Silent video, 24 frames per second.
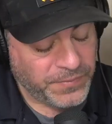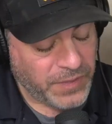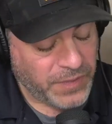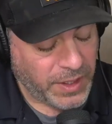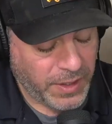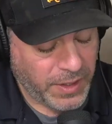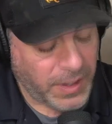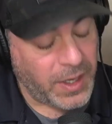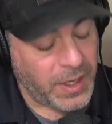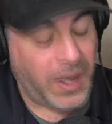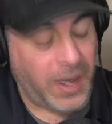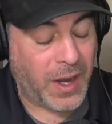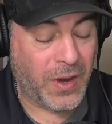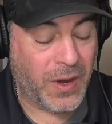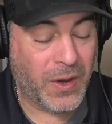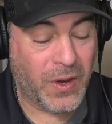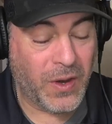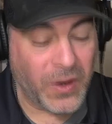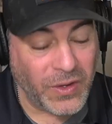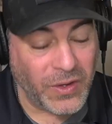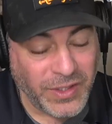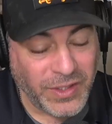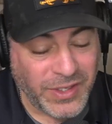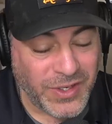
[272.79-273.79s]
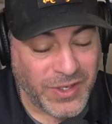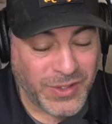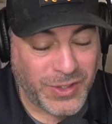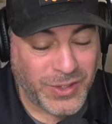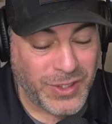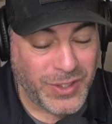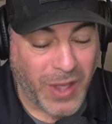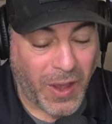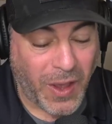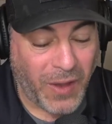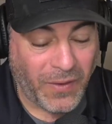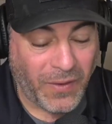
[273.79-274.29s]
You're gonna hurt
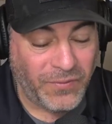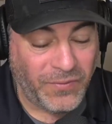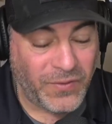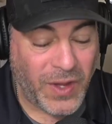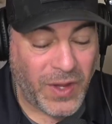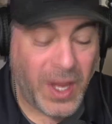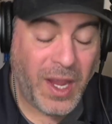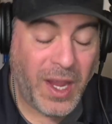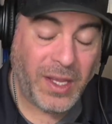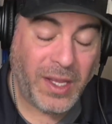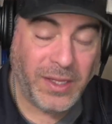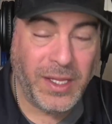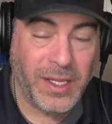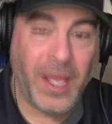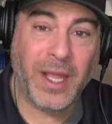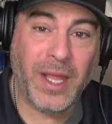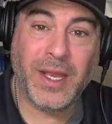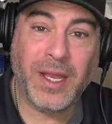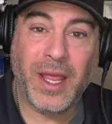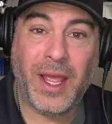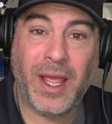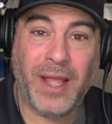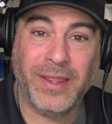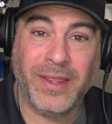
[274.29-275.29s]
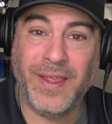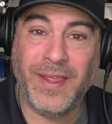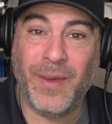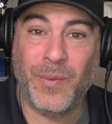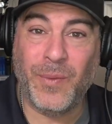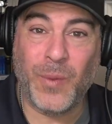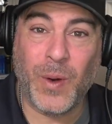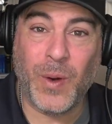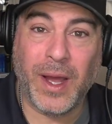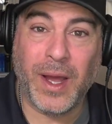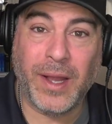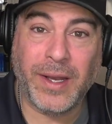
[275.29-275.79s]
yourself, and then
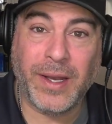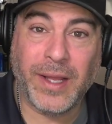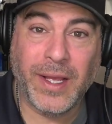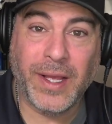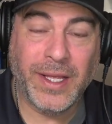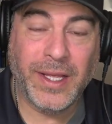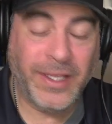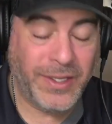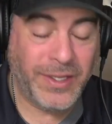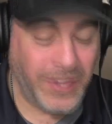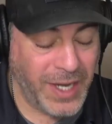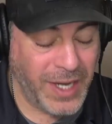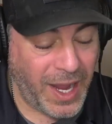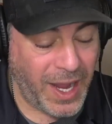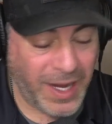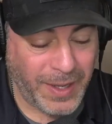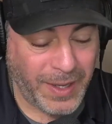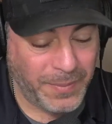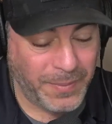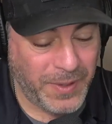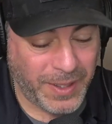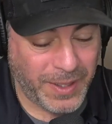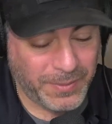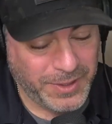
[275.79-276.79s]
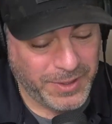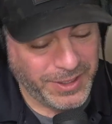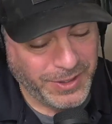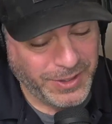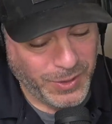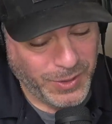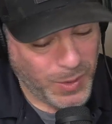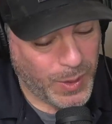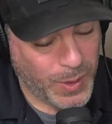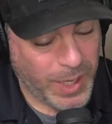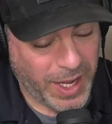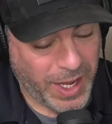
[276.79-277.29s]
what? You're not gonna be able to
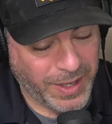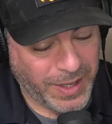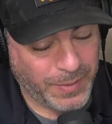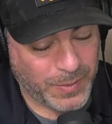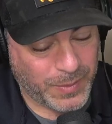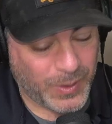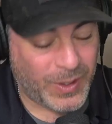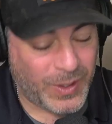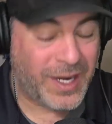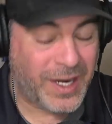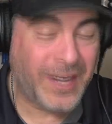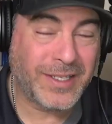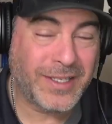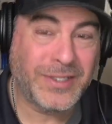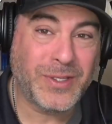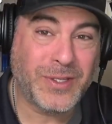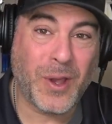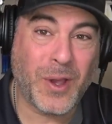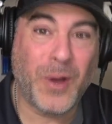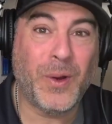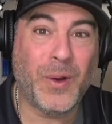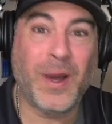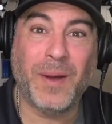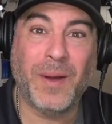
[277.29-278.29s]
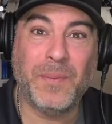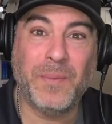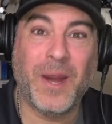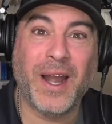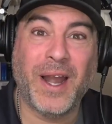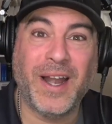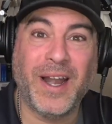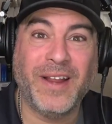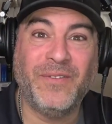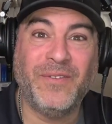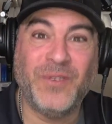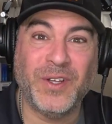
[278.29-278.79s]
do it anymore. So I'm
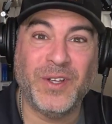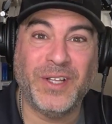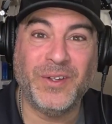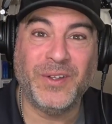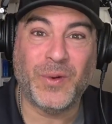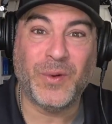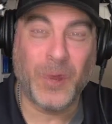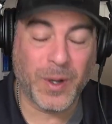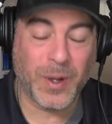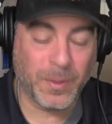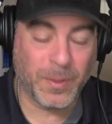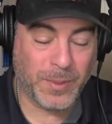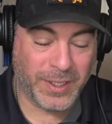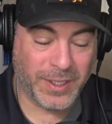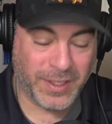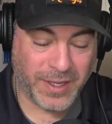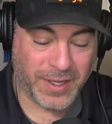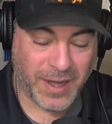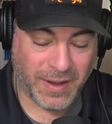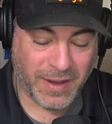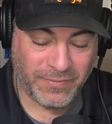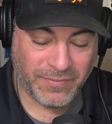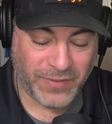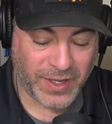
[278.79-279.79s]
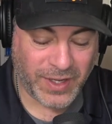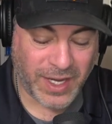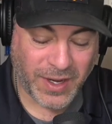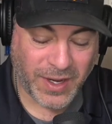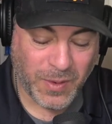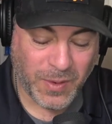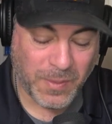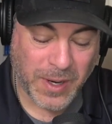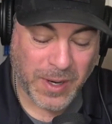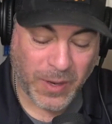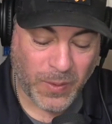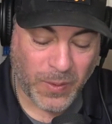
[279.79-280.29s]
already feeling horrible enough, and I
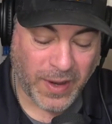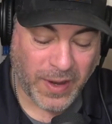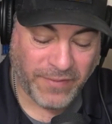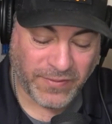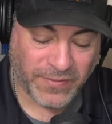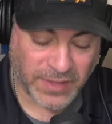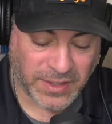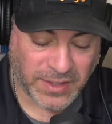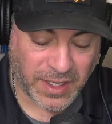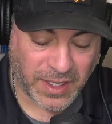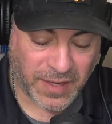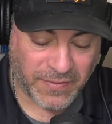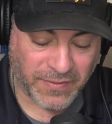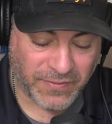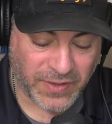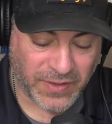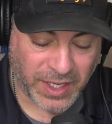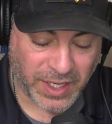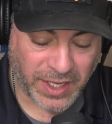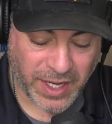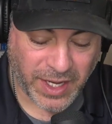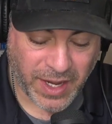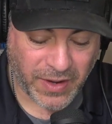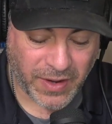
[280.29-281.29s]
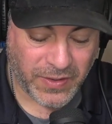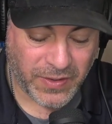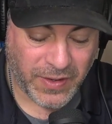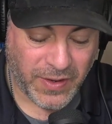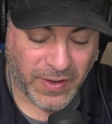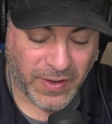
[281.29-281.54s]
know my wife is gonna find out.